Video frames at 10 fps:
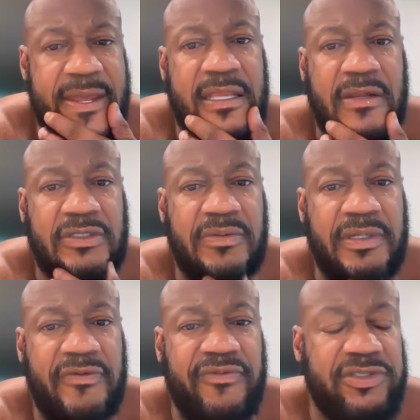There are so
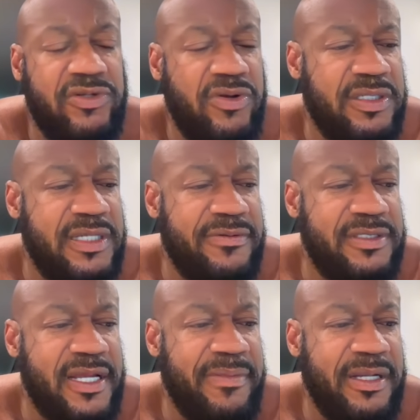many different stories. I
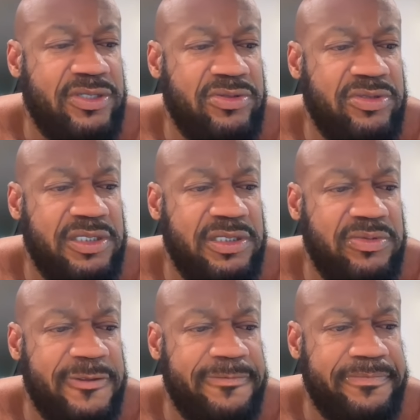was like, but I chose this
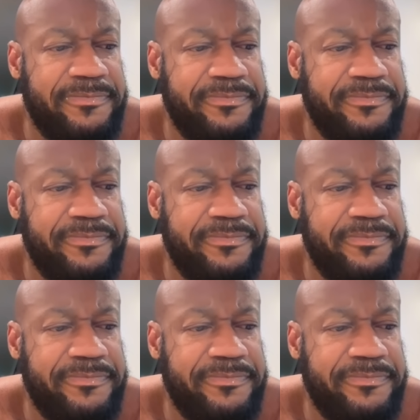one.